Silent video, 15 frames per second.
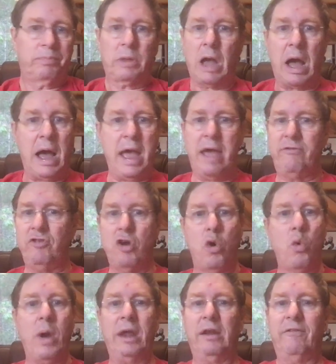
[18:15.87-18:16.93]
I have no
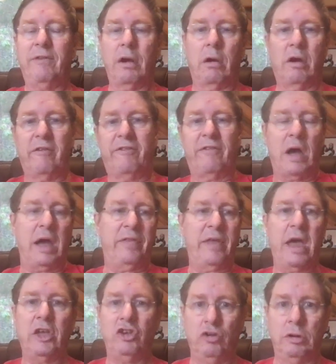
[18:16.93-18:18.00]
way to verify
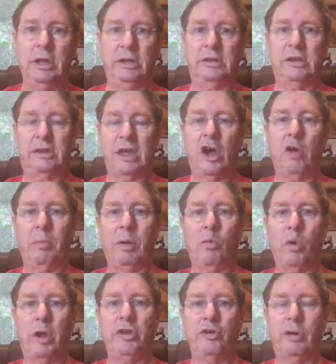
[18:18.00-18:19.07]
that. You need to tell me
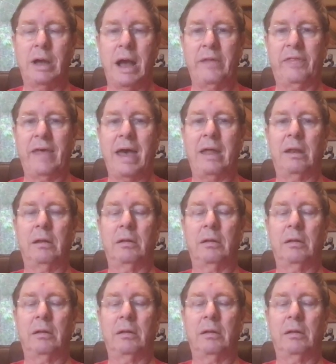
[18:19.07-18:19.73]
where you got that